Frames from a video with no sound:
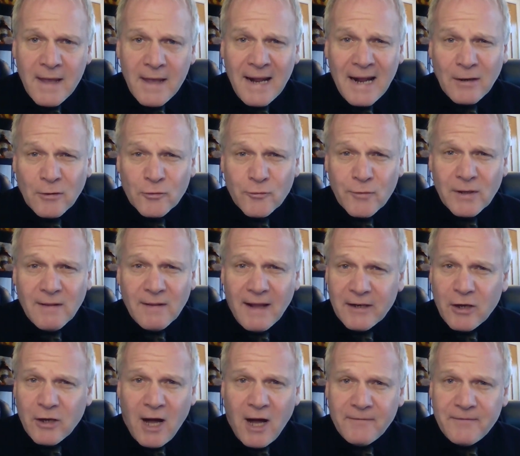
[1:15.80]
and I don't drink a
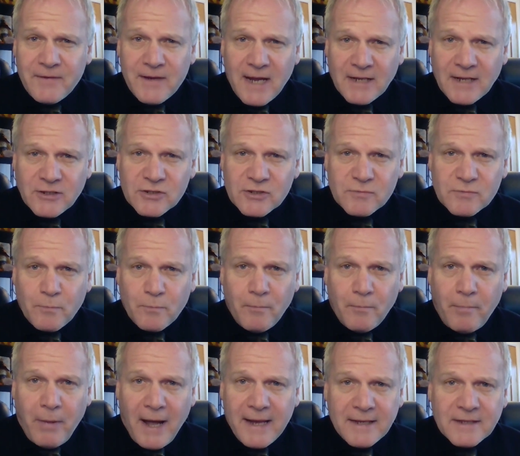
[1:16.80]
lot of coffee. I just
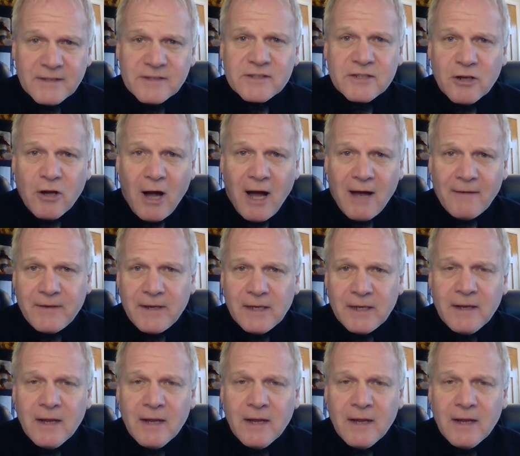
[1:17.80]
buy instant coffee.